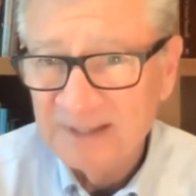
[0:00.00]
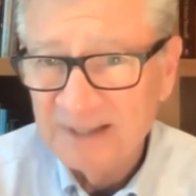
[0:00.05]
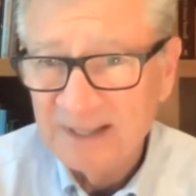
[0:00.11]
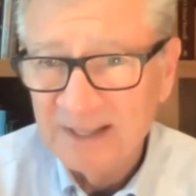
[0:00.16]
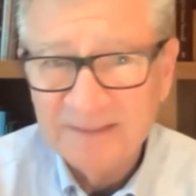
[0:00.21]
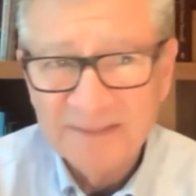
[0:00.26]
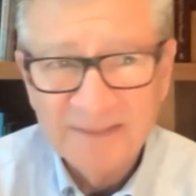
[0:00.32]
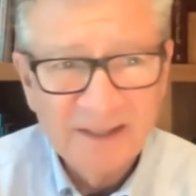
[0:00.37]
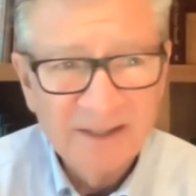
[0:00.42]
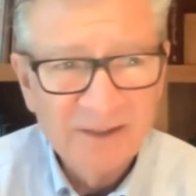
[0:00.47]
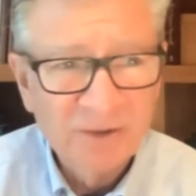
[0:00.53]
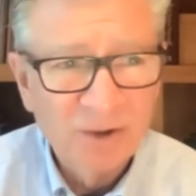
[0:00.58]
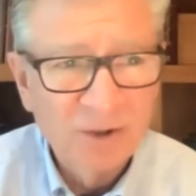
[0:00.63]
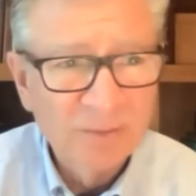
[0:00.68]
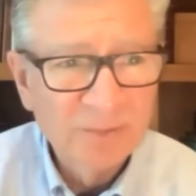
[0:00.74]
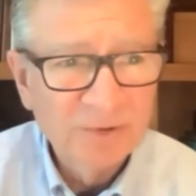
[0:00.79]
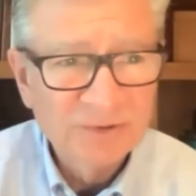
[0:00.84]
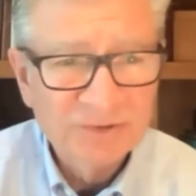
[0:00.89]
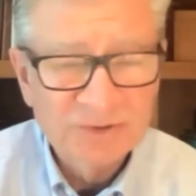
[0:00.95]
And then
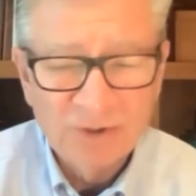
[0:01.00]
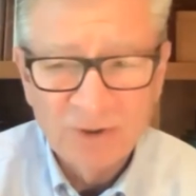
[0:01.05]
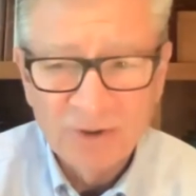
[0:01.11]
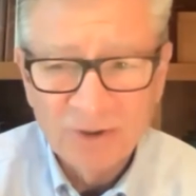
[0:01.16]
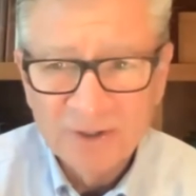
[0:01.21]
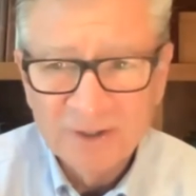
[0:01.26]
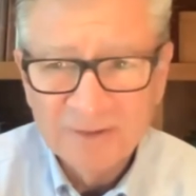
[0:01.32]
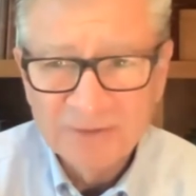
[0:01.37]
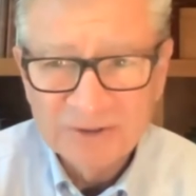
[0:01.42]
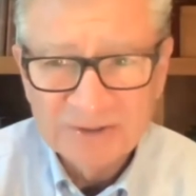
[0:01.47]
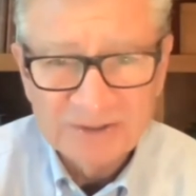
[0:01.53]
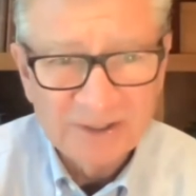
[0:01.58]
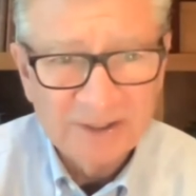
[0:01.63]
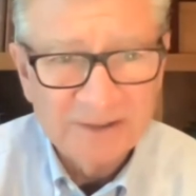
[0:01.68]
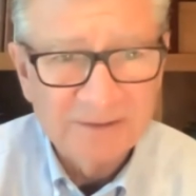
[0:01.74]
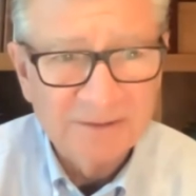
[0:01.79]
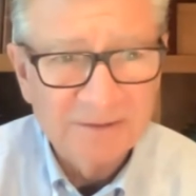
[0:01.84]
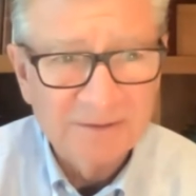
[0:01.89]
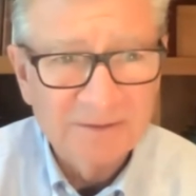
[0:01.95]
almost all of a
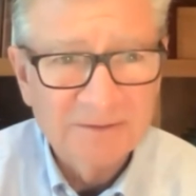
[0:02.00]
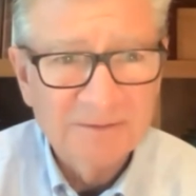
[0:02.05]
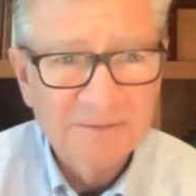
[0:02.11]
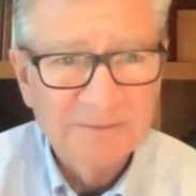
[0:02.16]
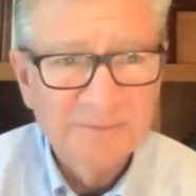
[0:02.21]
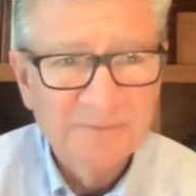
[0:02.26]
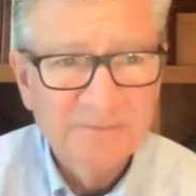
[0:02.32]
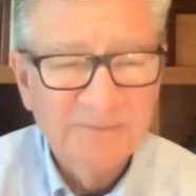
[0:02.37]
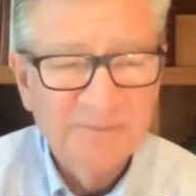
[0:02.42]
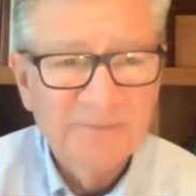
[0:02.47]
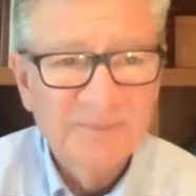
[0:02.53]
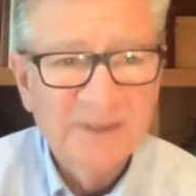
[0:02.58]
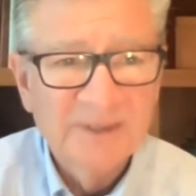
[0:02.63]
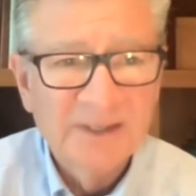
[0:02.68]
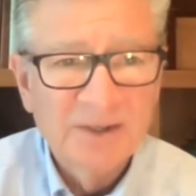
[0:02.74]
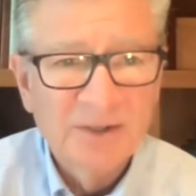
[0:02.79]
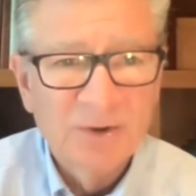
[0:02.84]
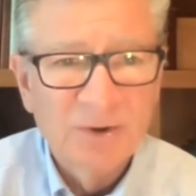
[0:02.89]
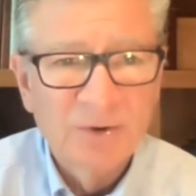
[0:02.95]
sudden,
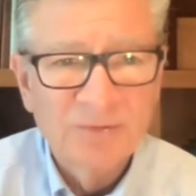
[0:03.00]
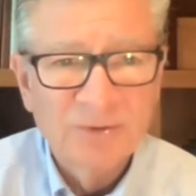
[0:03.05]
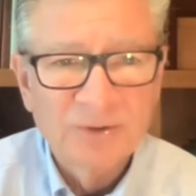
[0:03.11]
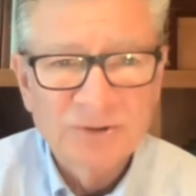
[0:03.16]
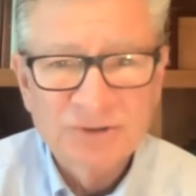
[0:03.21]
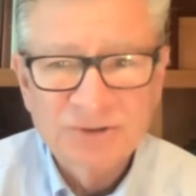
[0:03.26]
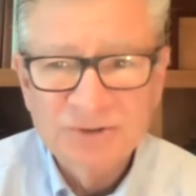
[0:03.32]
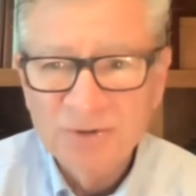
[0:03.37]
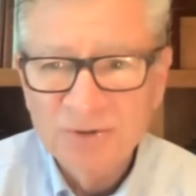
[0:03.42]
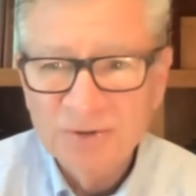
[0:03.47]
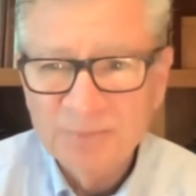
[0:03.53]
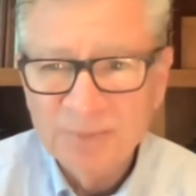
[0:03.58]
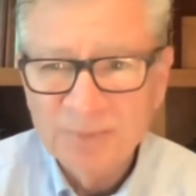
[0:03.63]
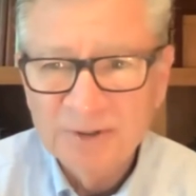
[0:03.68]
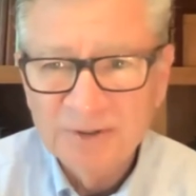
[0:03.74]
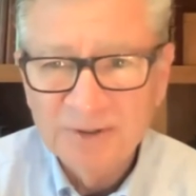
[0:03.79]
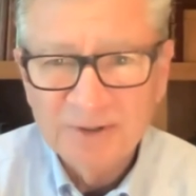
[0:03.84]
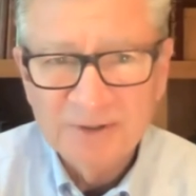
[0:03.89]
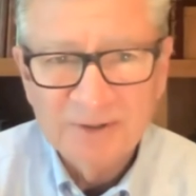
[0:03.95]
over a short
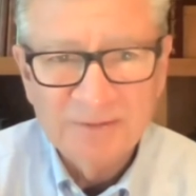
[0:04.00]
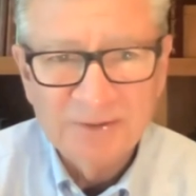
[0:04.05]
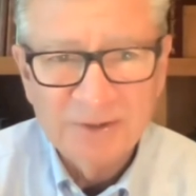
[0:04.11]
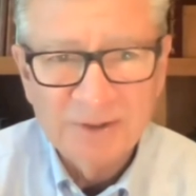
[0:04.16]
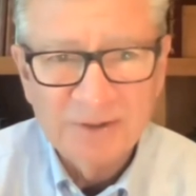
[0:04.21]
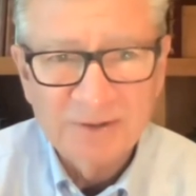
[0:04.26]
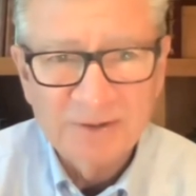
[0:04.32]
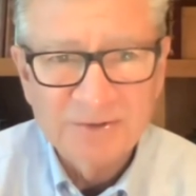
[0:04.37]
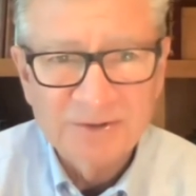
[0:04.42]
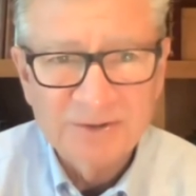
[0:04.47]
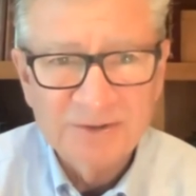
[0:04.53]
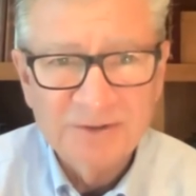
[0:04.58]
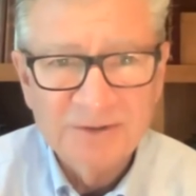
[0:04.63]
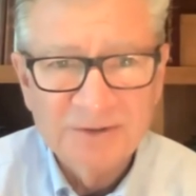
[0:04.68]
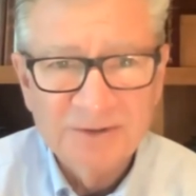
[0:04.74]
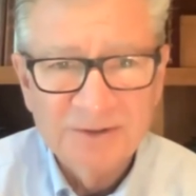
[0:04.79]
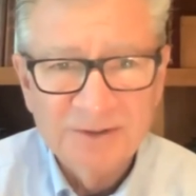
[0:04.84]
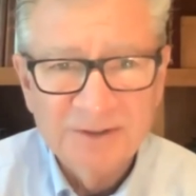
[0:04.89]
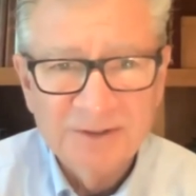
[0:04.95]
period of years,
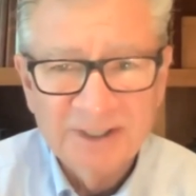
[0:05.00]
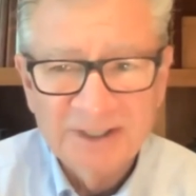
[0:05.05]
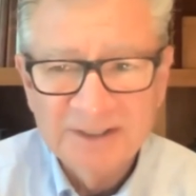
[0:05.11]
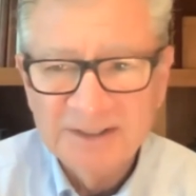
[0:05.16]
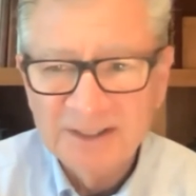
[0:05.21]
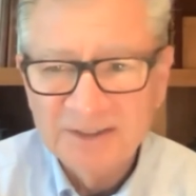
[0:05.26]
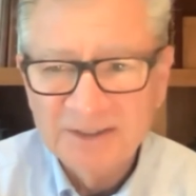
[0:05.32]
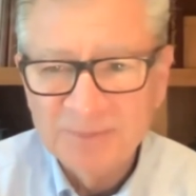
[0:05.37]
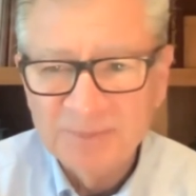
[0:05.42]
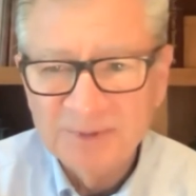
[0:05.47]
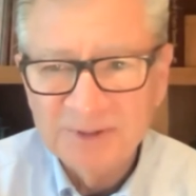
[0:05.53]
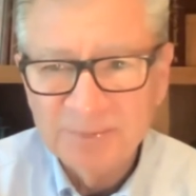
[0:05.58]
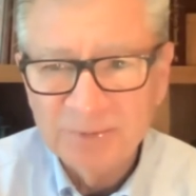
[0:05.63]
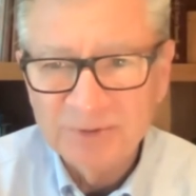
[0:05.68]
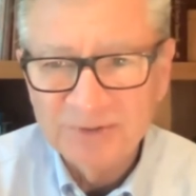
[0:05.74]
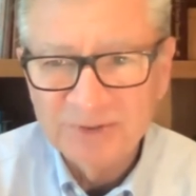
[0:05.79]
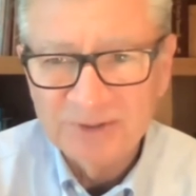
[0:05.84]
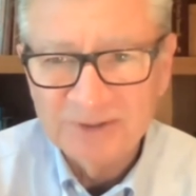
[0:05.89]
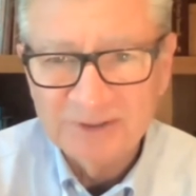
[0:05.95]
it gets
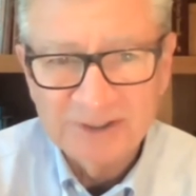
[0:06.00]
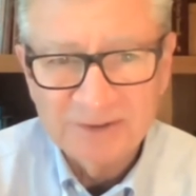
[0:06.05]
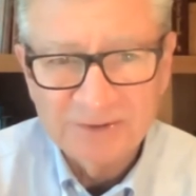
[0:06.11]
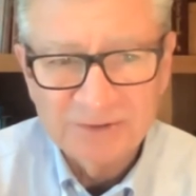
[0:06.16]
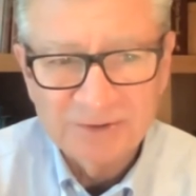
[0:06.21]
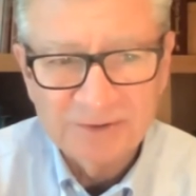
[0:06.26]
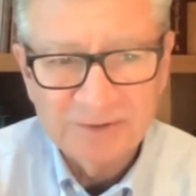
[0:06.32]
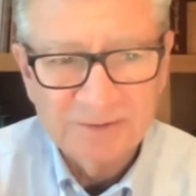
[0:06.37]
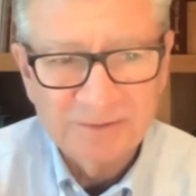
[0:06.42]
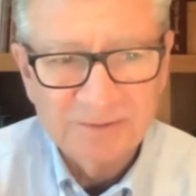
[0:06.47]
people's attention.